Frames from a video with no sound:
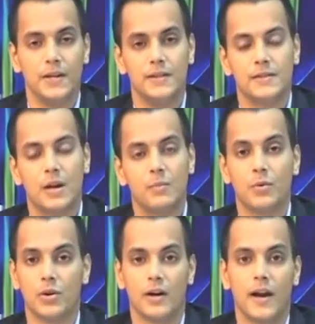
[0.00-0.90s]
Therefore,
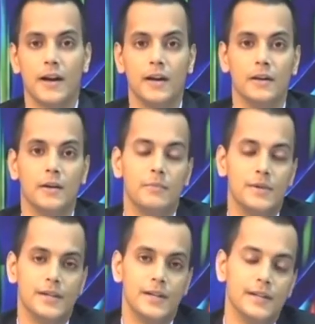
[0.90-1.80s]
T 0 1 minus
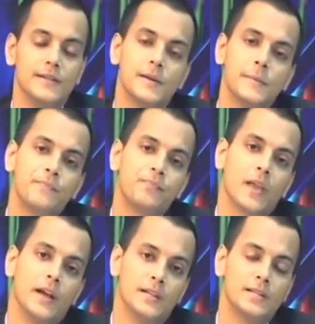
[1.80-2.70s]
T 0 3
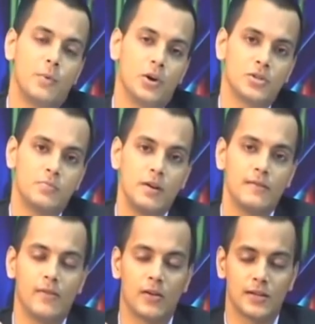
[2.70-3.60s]
is equal to T
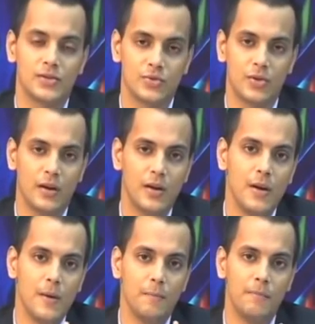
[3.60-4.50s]
0 2 minus T
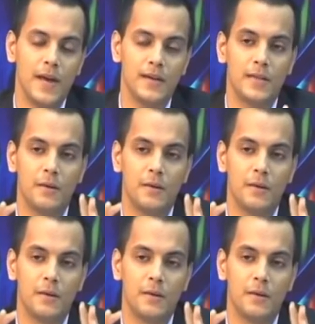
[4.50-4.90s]
0 3.